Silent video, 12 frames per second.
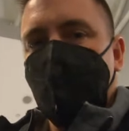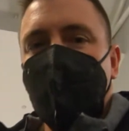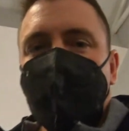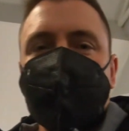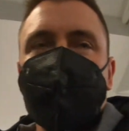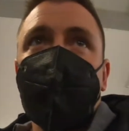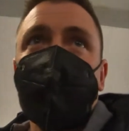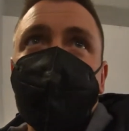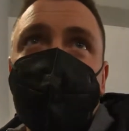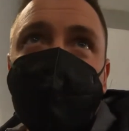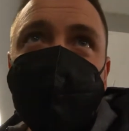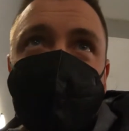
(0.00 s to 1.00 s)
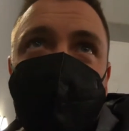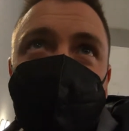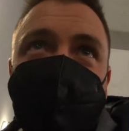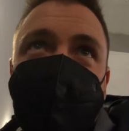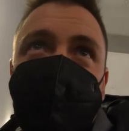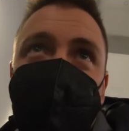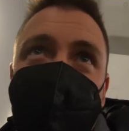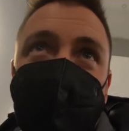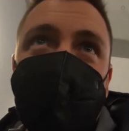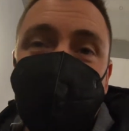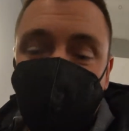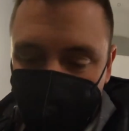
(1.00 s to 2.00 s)
Alright, so our plane's about to
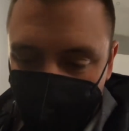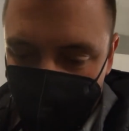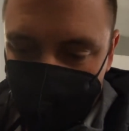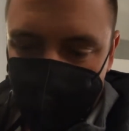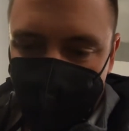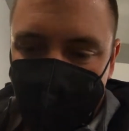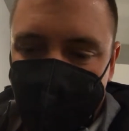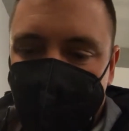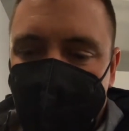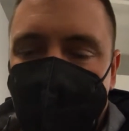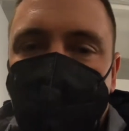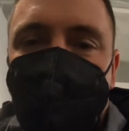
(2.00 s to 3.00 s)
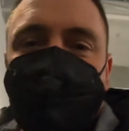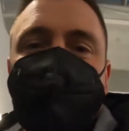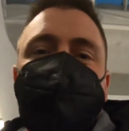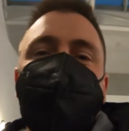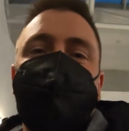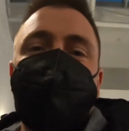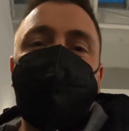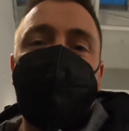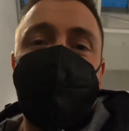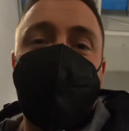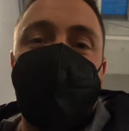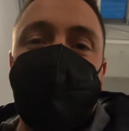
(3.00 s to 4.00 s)
board. Now we're going to sit
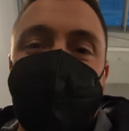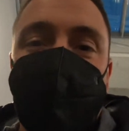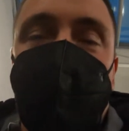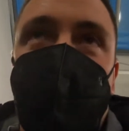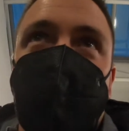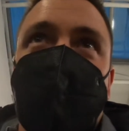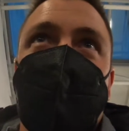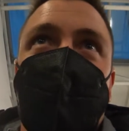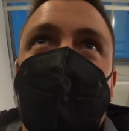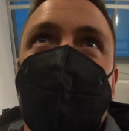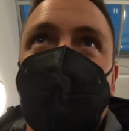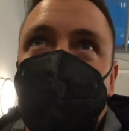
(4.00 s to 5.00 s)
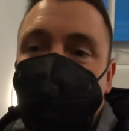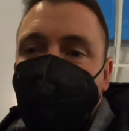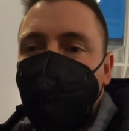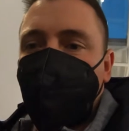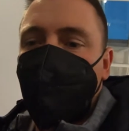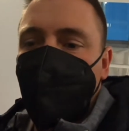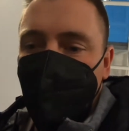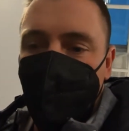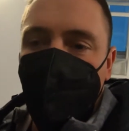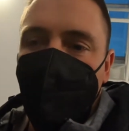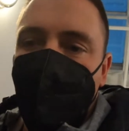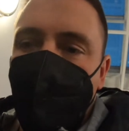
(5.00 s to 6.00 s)
Premium Economy,
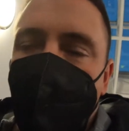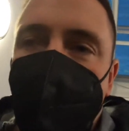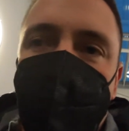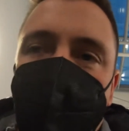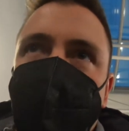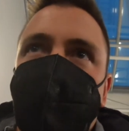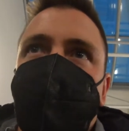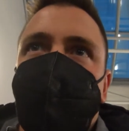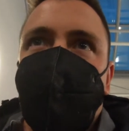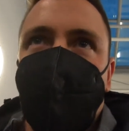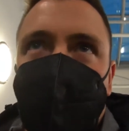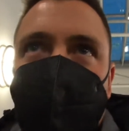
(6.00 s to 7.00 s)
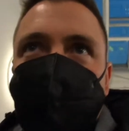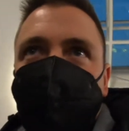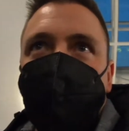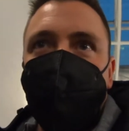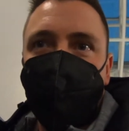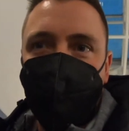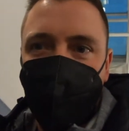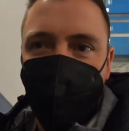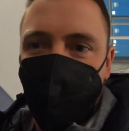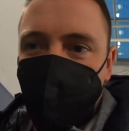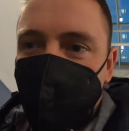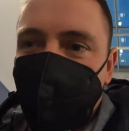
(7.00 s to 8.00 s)
and we're going to show you kind
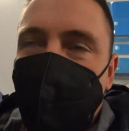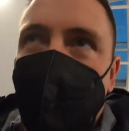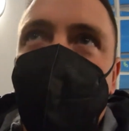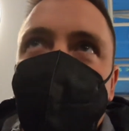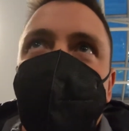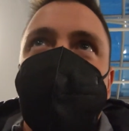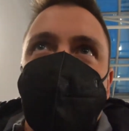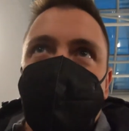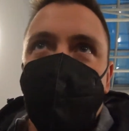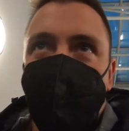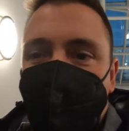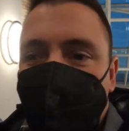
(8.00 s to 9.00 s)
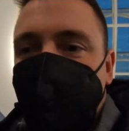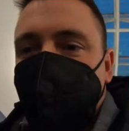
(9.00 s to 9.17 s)
of what that looks like,